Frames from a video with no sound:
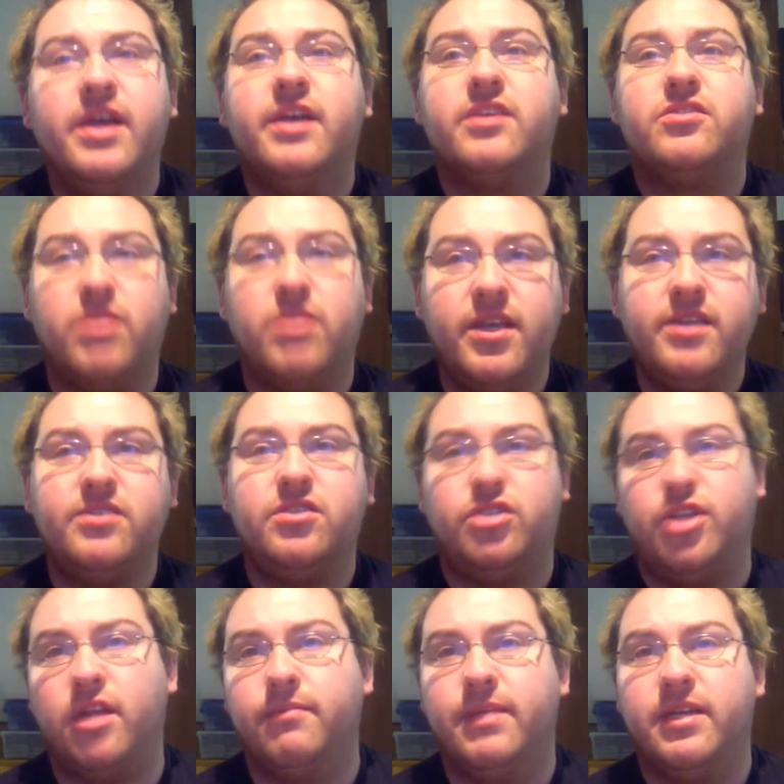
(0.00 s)
So ladies and
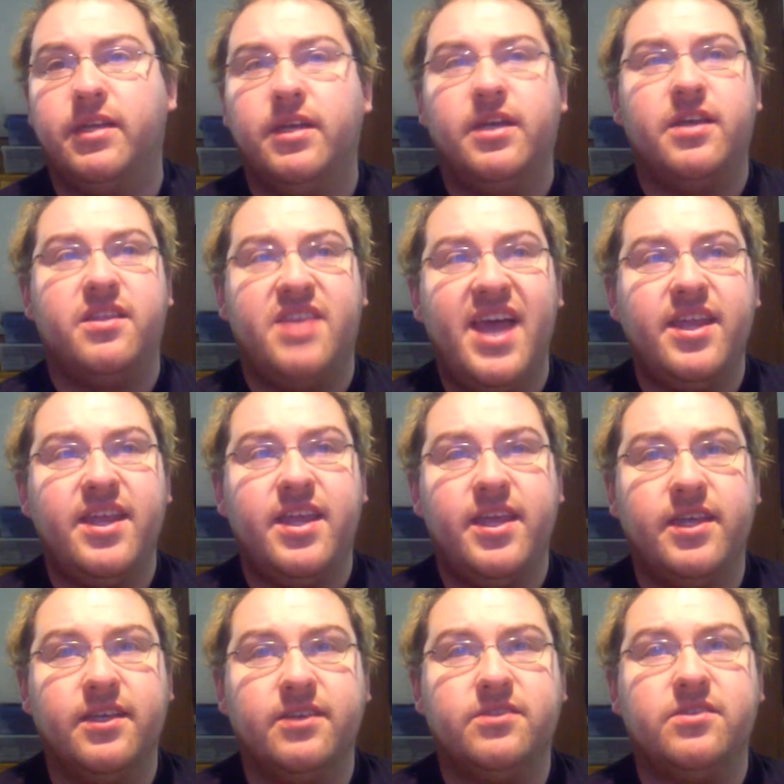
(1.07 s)
gentlemen, that
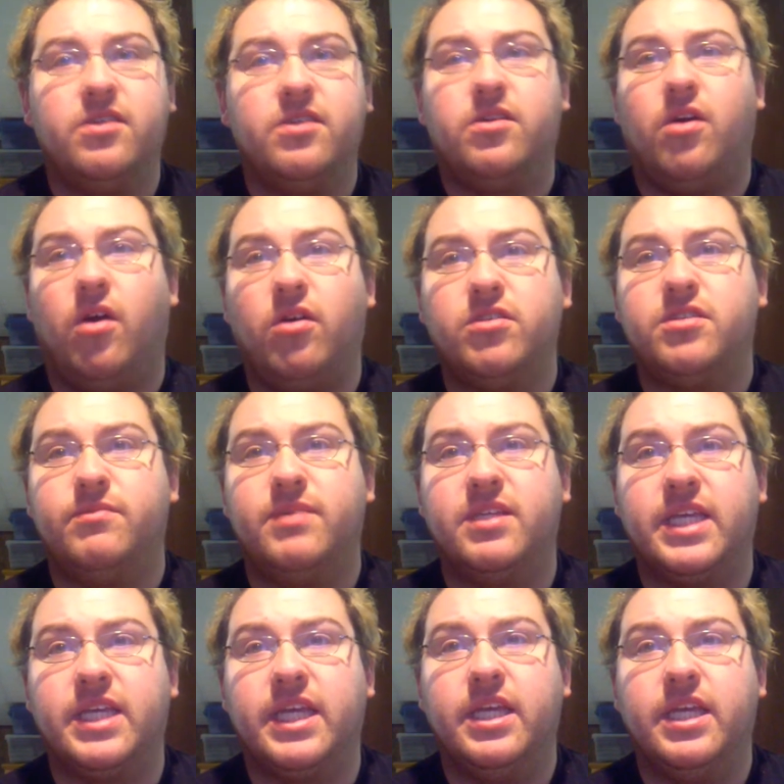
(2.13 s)
is
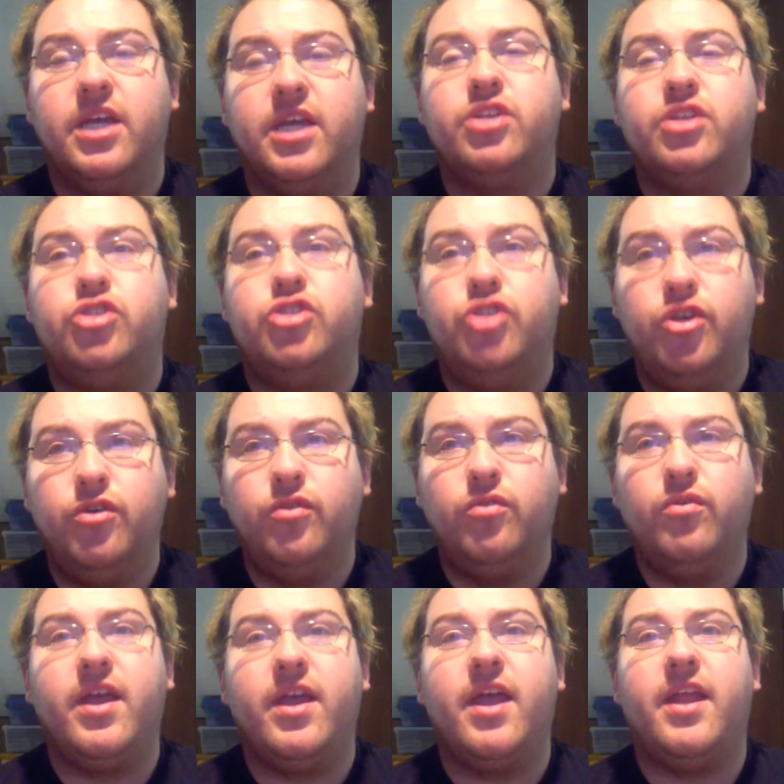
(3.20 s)
ultimately
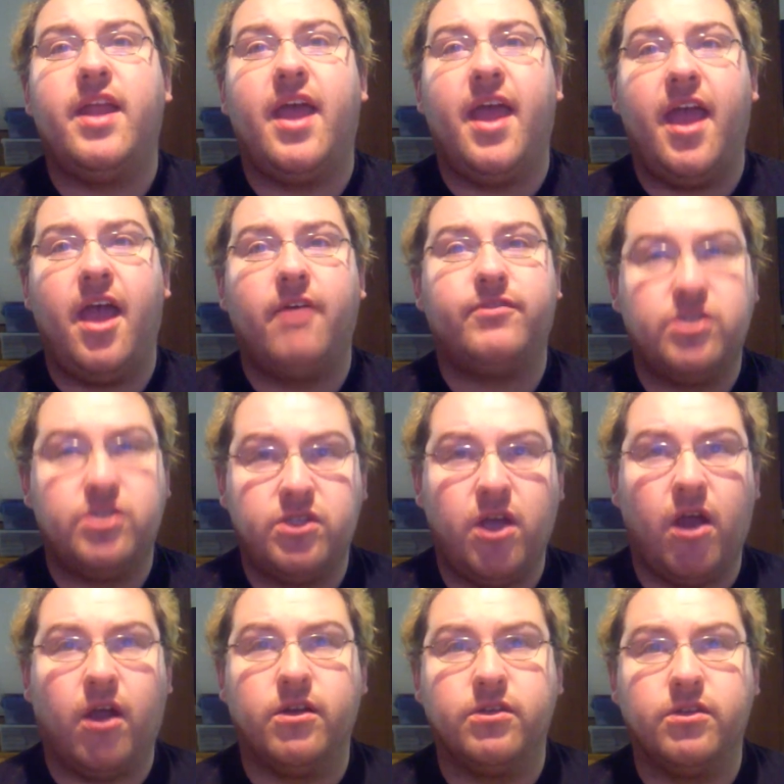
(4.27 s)
2.5
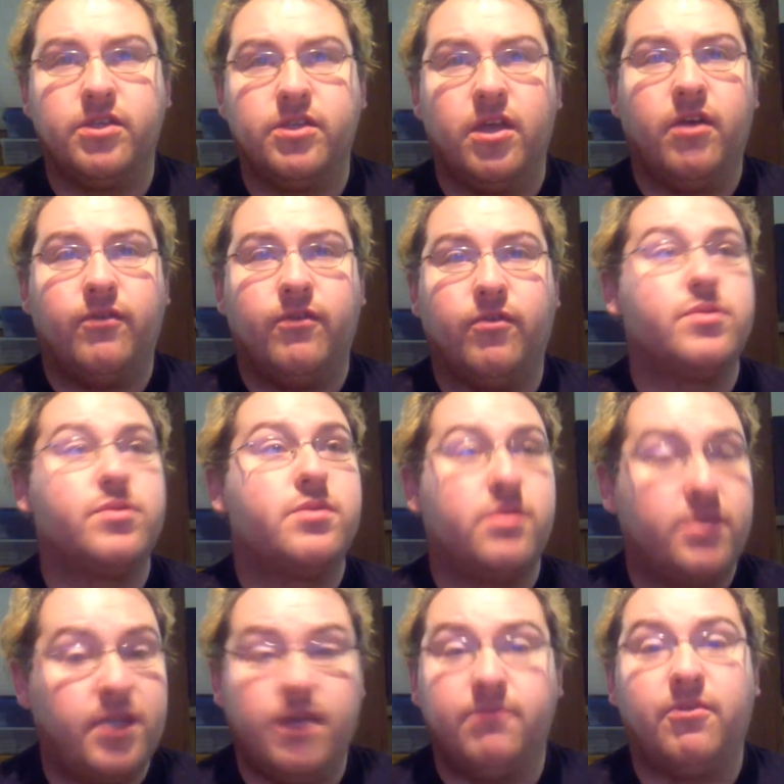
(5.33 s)
stars for
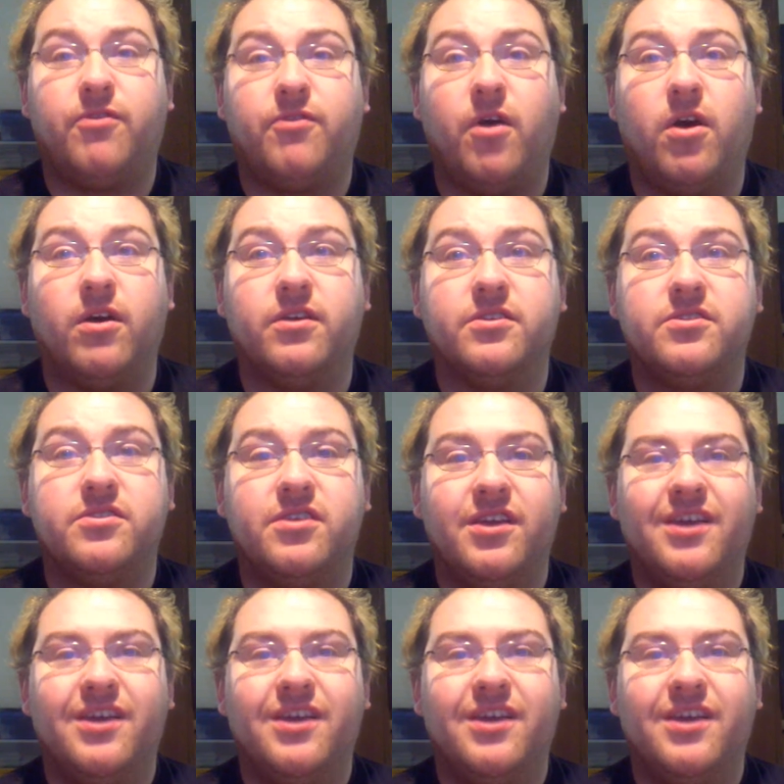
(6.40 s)
Timber Falls.